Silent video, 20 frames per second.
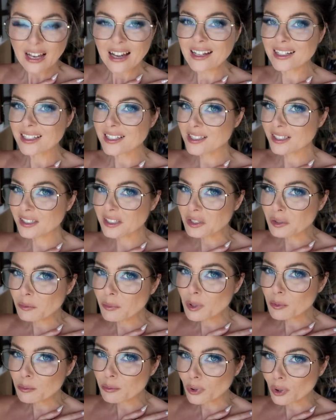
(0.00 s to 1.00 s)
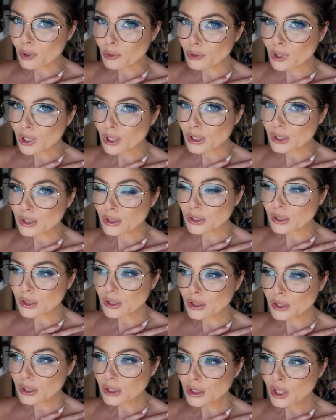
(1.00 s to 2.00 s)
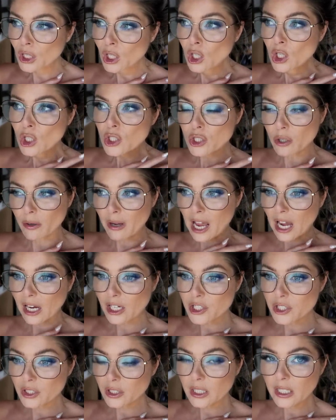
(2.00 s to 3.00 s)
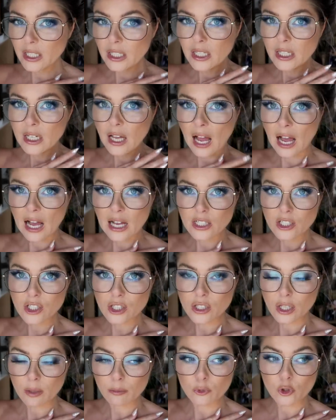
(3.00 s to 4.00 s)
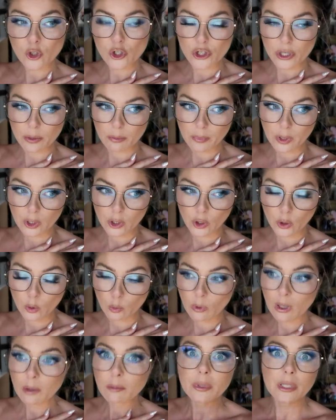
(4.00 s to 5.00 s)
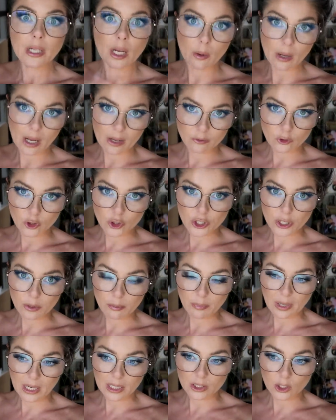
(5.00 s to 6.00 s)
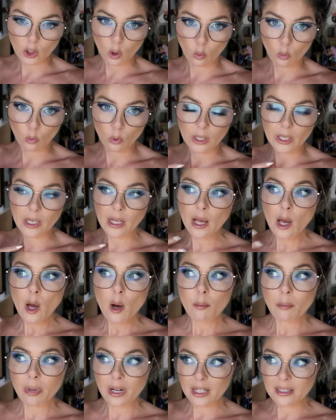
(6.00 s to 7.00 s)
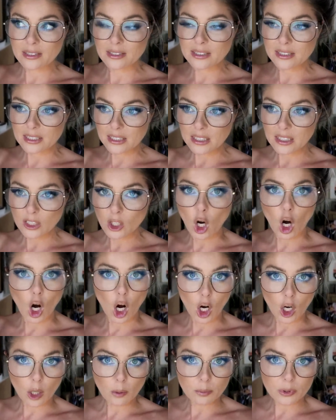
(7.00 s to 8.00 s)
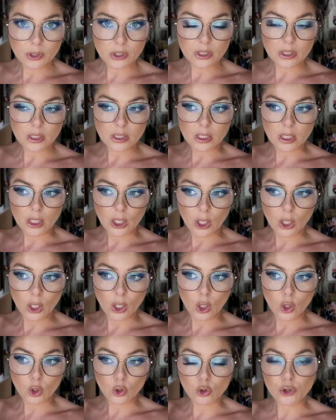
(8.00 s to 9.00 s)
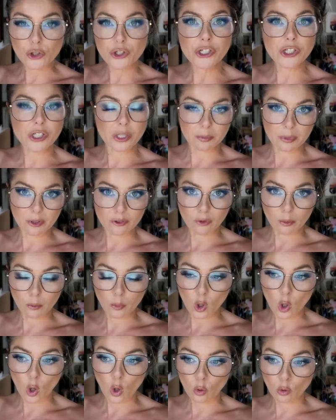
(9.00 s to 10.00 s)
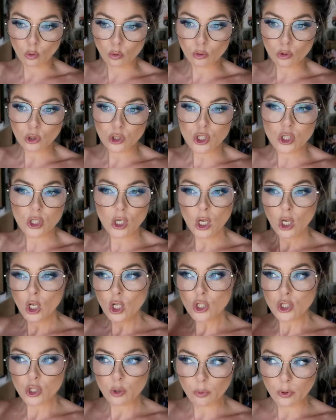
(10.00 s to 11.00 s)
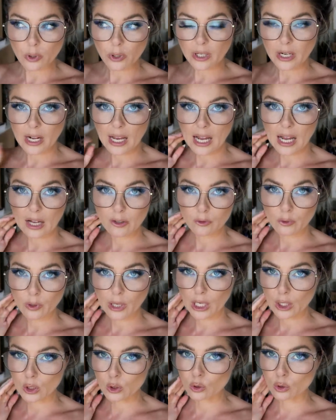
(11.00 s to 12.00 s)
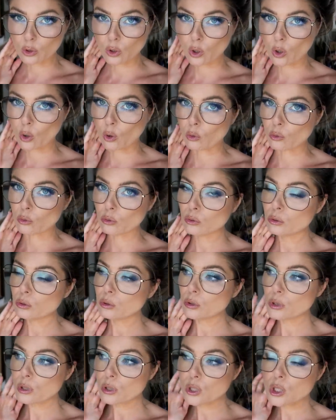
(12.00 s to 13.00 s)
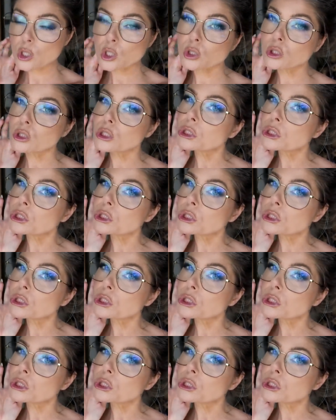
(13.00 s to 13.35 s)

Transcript: and it's a little bit broken. So I actually asked them to ship me a new one, but now I have to ship back the old one. But I did opt to ship it from Kohl's, so we're gonna have to head to Kohl's